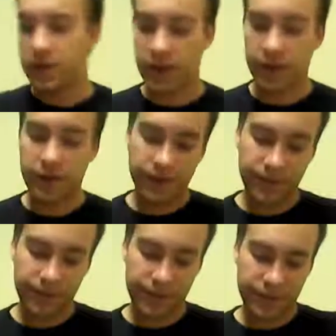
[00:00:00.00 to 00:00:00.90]
Now,
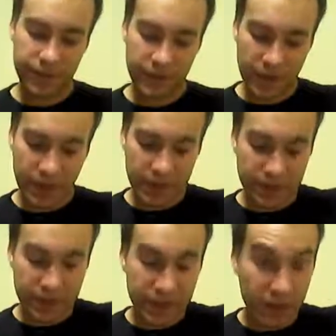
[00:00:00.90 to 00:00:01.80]

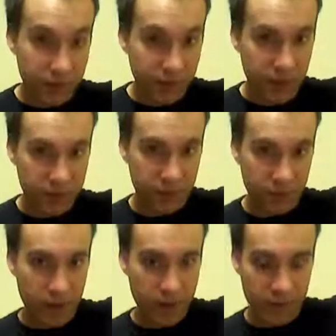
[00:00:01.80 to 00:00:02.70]
it's self-defense
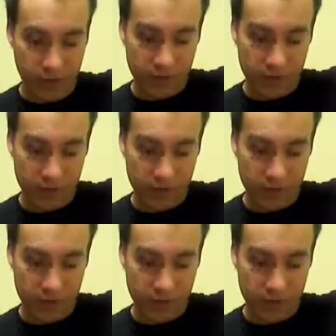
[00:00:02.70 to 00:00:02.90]
round.